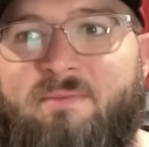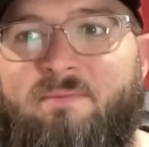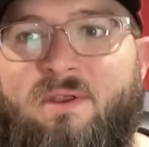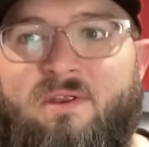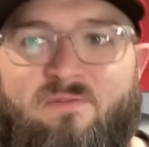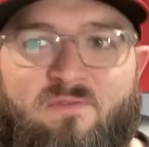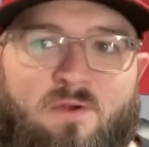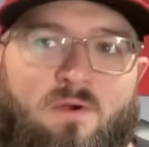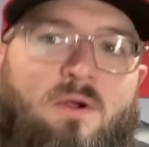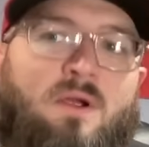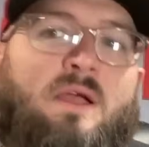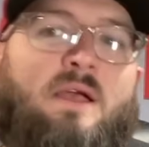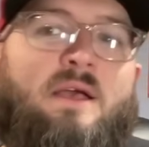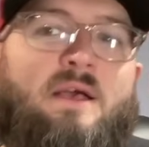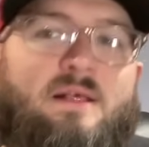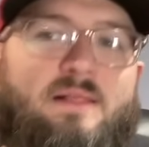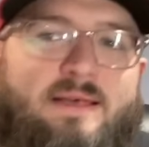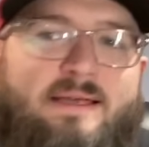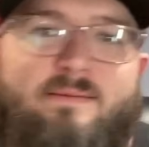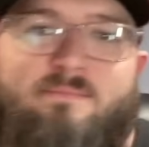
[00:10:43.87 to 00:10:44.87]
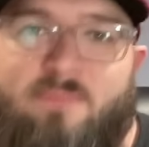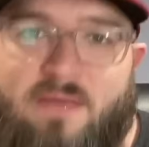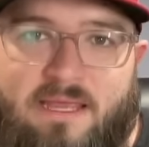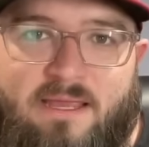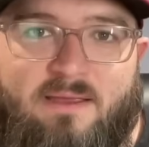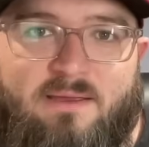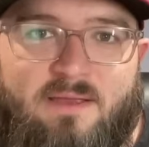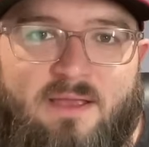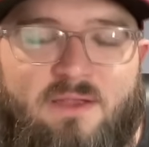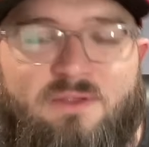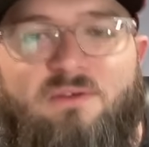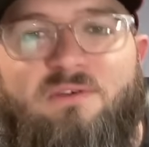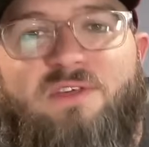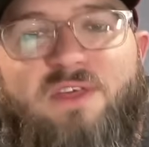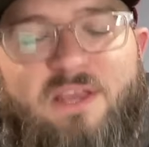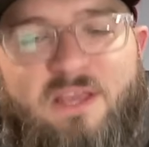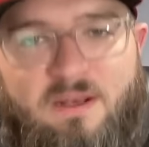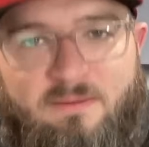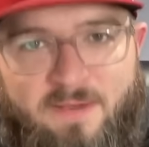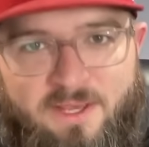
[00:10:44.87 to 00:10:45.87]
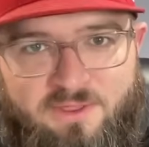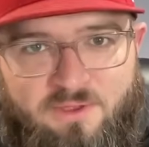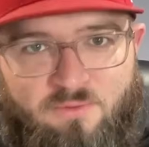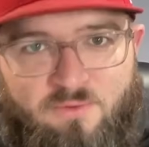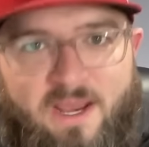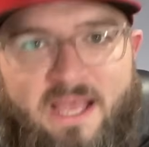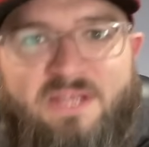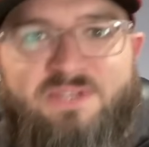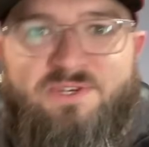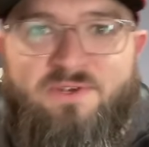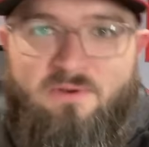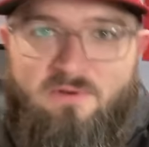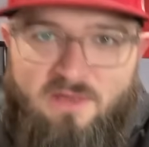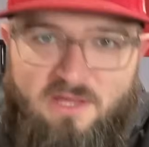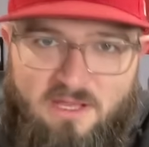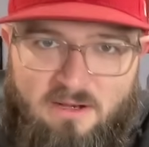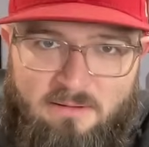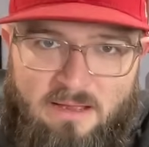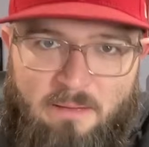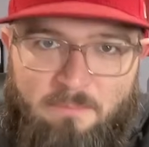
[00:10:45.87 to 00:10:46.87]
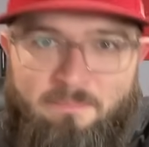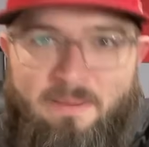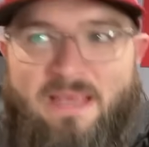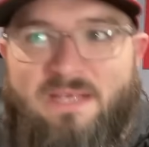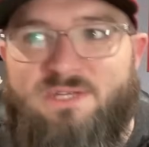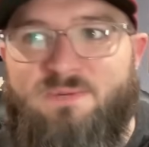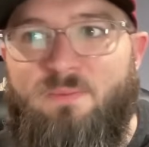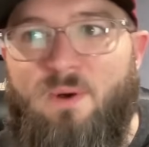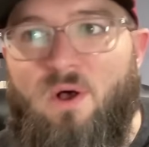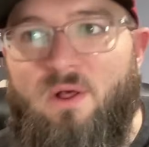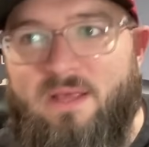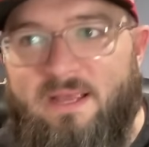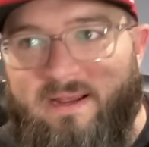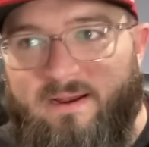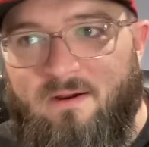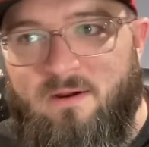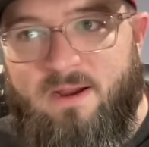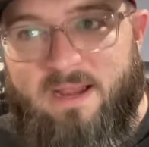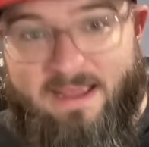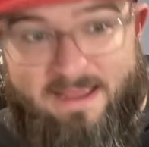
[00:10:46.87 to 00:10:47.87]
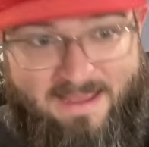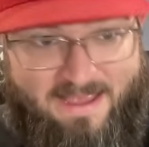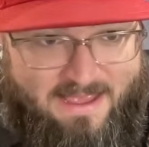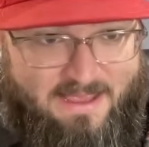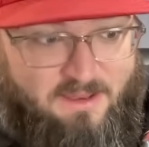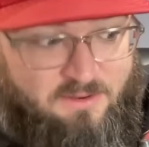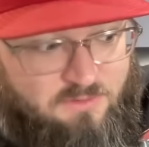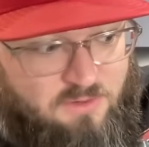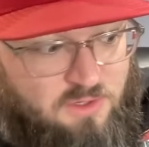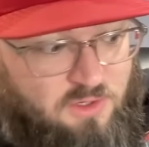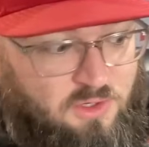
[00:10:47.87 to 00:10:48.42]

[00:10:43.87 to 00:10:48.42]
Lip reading: I mean, if you're like me and you're thinking about the Reds and you're thinking about baseball here and,